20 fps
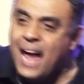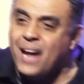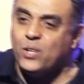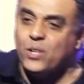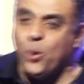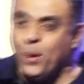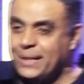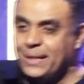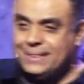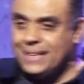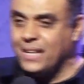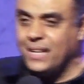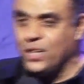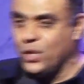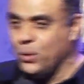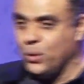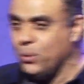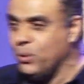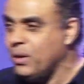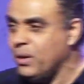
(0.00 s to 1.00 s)
anointed
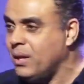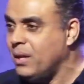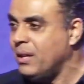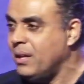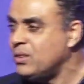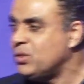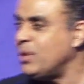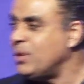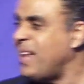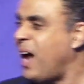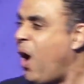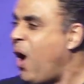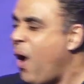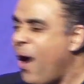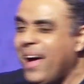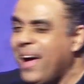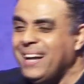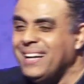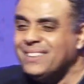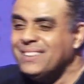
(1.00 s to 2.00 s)
you. So the
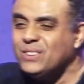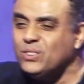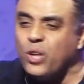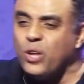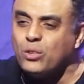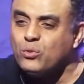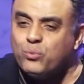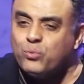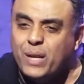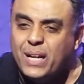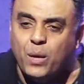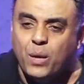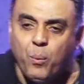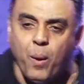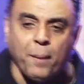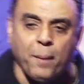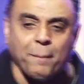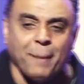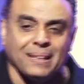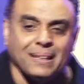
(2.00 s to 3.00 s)
oil is not really
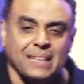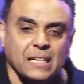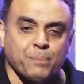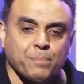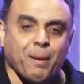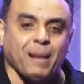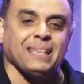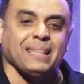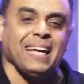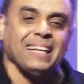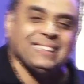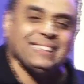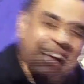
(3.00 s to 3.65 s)
what matters, but there's